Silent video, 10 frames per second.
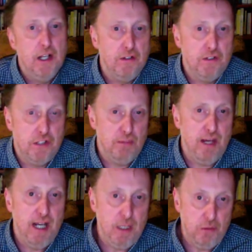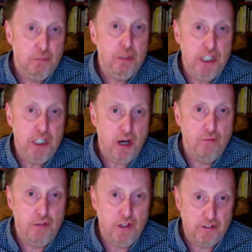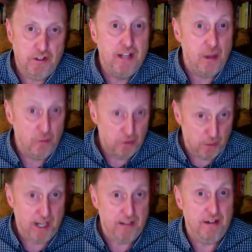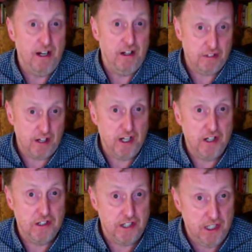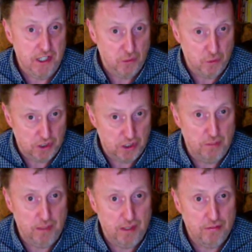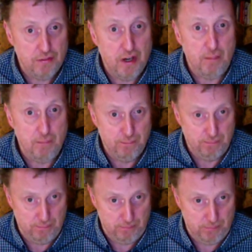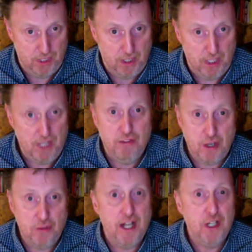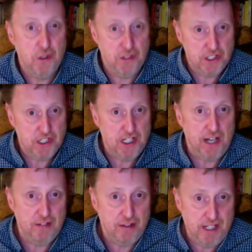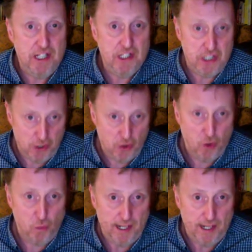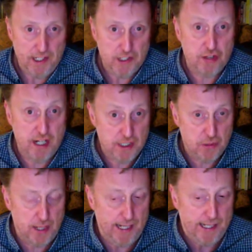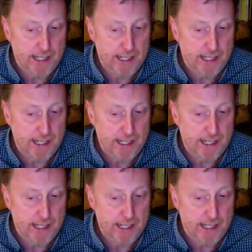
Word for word: to Smail, it was pretty obvious that that was where their anxiety was coming from, uh, even though they couldn't see that very easily, always, straight away.